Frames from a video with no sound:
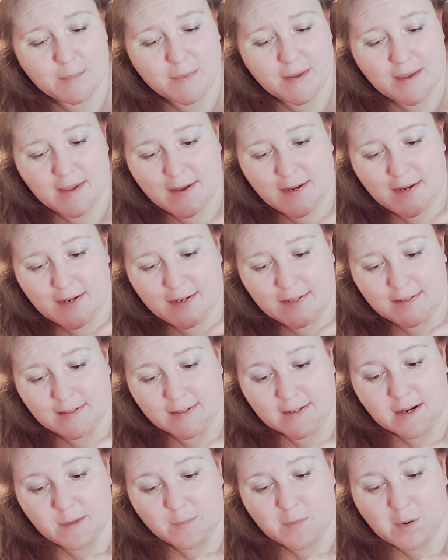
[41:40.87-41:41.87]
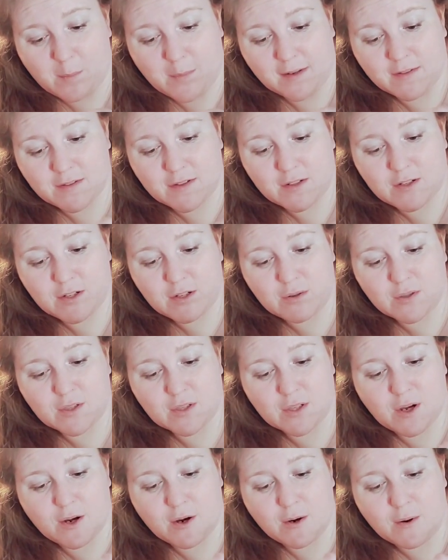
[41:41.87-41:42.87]
in a couple months too,
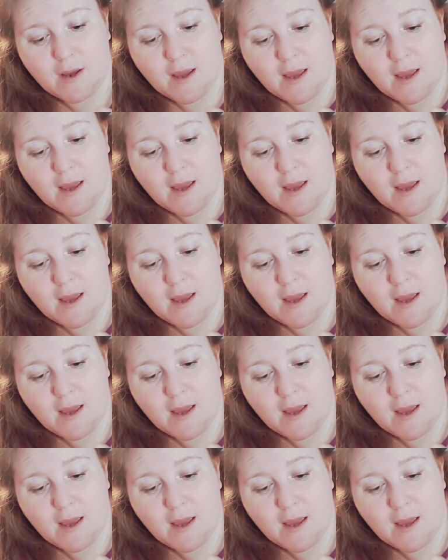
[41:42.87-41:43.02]
so